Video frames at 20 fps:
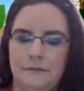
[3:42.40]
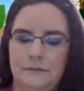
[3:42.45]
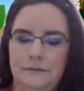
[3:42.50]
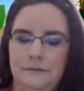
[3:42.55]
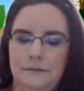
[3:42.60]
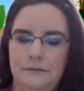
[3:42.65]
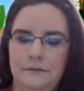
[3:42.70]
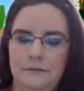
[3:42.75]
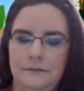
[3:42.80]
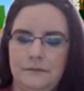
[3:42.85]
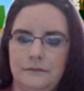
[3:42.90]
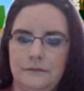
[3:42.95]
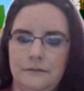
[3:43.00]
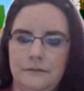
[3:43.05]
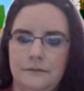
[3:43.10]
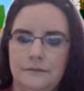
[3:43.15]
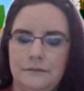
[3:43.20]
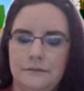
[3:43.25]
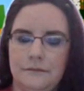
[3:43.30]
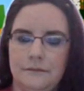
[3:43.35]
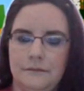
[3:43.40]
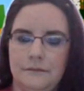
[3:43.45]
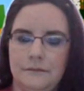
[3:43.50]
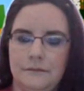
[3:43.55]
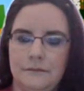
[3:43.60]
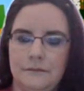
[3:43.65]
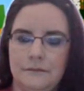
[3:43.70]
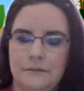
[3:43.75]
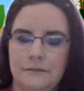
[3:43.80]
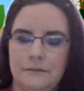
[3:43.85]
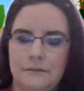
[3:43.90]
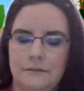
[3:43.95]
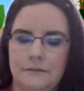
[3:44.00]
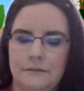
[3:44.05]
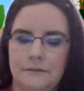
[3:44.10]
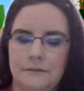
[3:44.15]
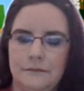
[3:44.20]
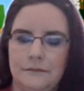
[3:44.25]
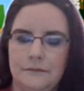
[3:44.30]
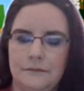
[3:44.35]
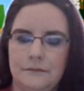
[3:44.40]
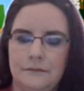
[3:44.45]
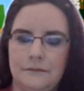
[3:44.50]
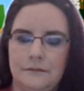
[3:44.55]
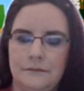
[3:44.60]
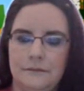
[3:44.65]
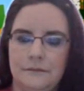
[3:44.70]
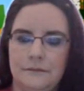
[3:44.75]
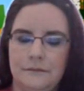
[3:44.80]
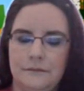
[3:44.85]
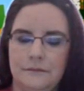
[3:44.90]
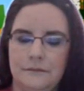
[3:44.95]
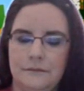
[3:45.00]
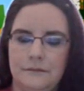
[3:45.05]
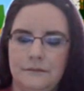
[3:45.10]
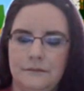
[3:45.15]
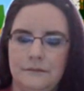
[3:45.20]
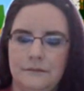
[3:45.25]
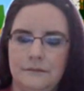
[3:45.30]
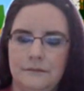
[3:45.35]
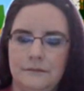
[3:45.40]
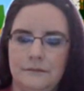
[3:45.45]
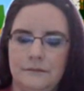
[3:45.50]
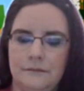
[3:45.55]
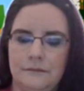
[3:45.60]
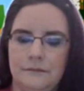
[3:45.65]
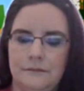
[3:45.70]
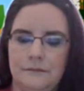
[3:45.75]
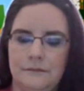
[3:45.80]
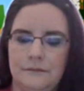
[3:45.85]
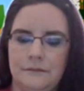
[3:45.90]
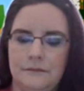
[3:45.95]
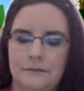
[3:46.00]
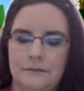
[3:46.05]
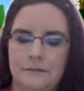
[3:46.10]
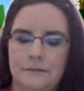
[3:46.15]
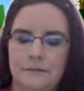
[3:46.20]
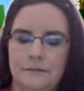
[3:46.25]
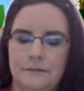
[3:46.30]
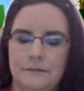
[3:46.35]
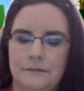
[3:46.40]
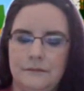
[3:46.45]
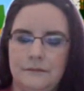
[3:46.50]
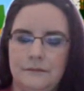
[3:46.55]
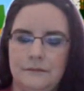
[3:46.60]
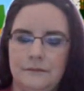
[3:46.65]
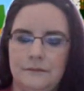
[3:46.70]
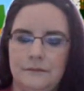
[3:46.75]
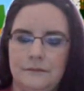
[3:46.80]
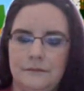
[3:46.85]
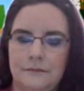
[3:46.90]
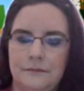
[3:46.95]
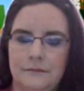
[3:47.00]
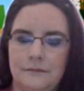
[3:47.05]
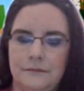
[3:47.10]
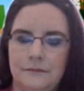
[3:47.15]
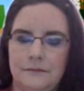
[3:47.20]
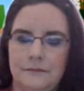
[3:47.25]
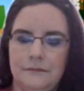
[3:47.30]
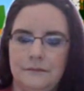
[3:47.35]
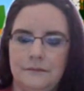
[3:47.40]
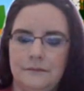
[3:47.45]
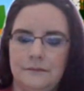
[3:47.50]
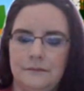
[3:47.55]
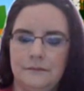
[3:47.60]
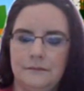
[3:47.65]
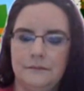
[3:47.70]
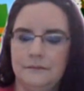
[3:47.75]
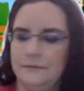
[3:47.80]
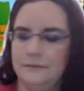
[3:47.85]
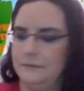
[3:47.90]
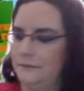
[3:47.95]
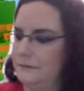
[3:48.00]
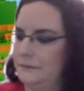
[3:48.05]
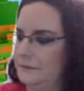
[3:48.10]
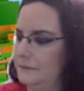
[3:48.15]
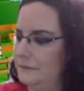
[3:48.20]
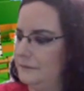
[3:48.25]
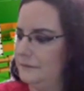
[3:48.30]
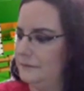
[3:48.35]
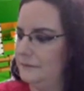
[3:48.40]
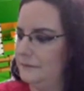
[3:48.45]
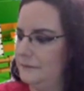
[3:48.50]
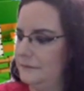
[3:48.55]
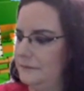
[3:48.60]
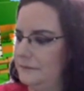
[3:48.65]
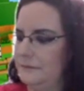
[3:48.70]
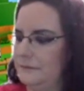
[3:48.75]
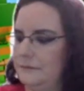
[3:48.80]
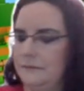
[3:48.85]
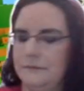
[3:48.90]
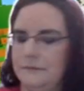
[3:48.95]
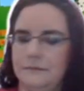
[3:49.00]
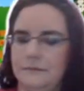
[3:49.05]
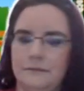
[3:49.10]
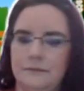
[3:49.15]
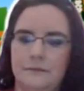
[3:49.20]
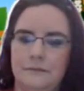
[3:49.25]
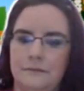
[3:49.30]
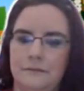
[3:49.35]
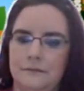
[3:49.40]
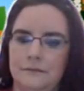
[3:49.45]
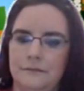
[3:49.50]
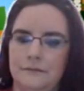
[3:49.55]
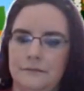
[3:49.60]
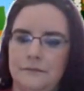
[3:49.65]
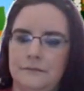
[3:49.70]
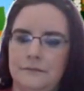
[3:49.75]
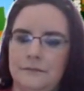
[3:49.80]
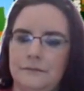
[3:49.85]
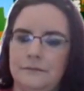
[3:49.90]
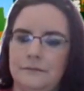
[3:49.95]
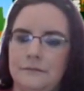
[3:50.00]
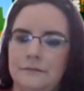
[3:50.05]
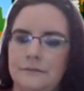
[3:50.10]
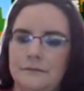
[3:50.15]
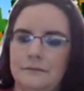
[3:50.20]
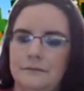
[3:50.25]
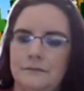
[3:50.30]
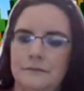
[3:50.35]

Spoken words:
The person shown says nothing.